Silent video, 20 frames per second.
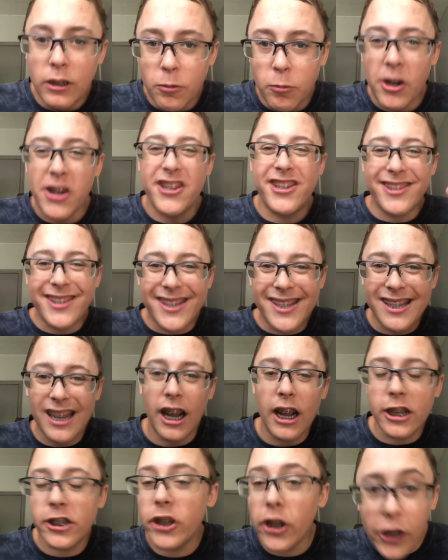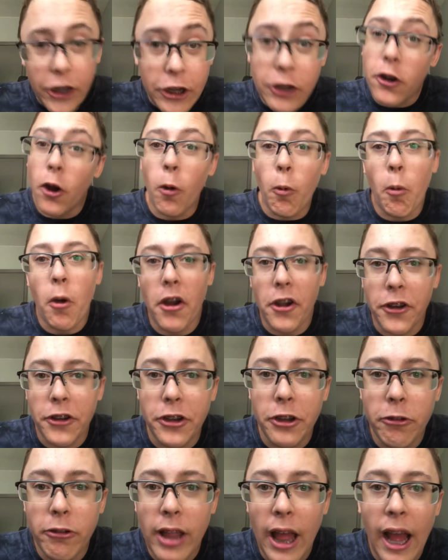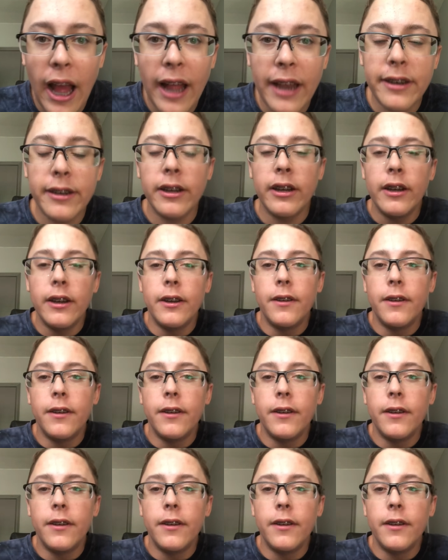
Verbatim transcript: which sucks. You don't want to do that.